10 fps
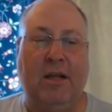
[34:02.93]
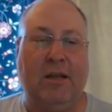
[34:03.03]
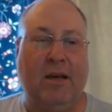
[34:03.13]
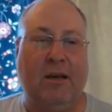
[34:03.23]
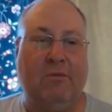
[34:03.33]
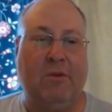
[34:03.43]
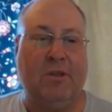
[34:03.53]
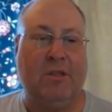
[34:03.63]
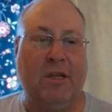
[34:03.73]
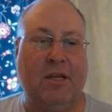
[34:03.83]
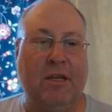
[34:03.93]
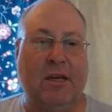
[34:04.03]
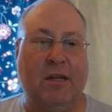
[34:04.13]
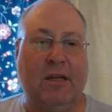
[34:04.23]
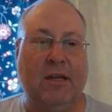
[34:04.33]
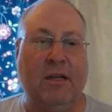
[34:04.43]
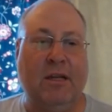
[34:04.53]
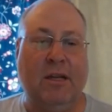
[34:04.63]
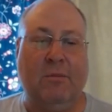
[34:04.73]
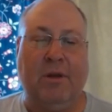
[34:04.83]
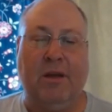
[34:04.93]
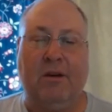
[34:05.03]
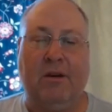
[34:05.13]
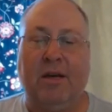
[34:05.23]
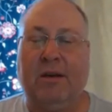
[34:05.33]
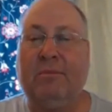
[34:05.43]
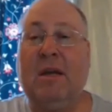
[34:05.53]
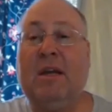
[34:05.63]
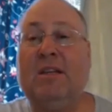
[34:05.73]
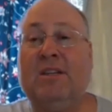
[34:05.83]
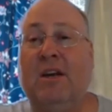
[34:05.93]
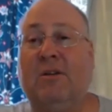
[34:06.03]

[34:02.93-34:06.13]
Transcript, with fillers: worse than I thought. They'll mm. be hmm. okay. So here's.